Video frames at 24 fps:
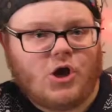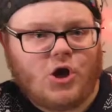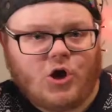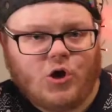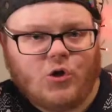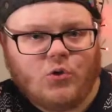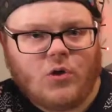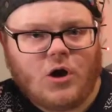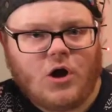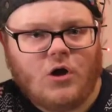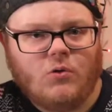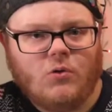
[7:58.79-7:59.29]

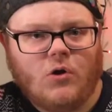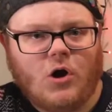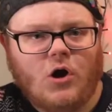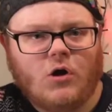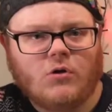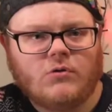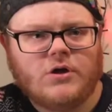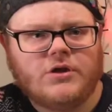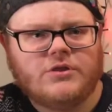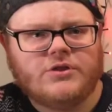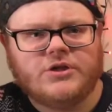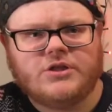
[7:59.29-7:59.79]
ho-ho
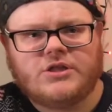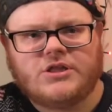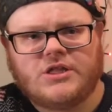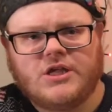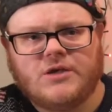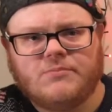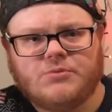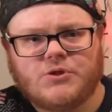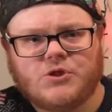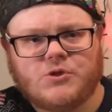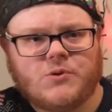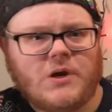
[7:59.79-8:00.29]
horror that
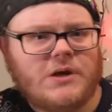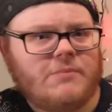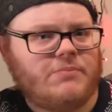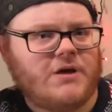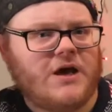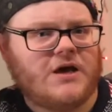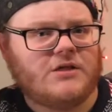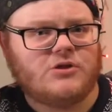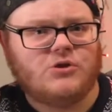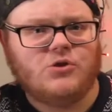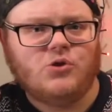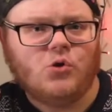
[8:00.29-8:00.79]
skips straight
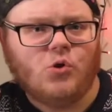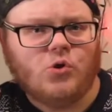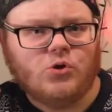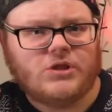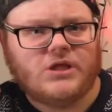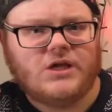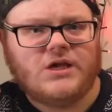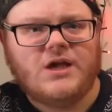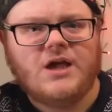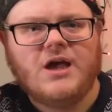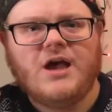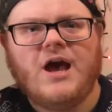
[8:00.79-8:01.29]
past
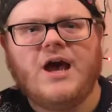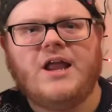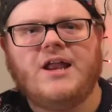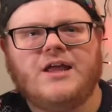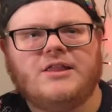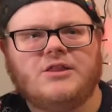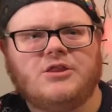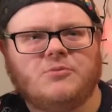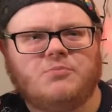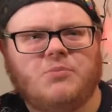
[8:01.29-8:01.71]
naughty and ends